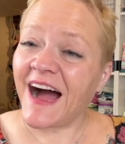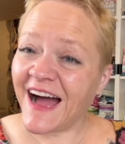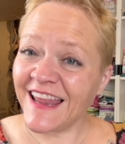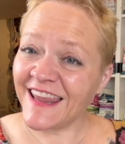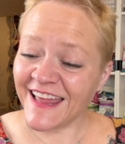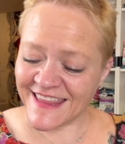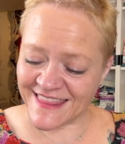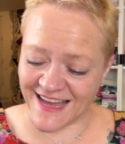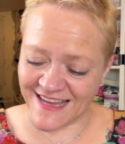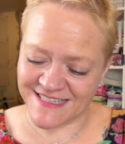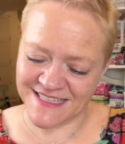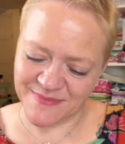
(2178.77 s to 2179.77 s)
I like
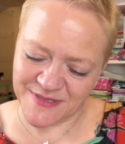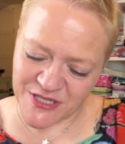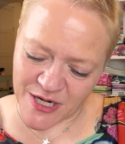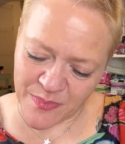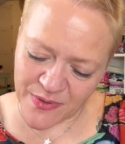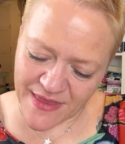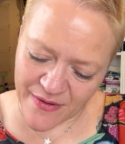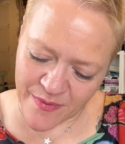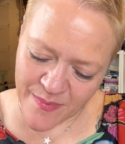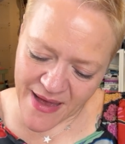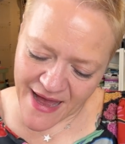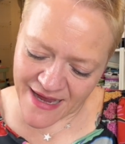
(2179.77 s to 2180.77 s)
that. I'll try to put that
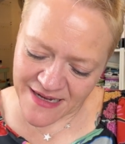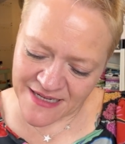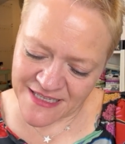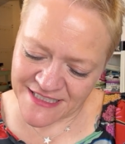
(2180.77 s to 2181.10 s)
one back.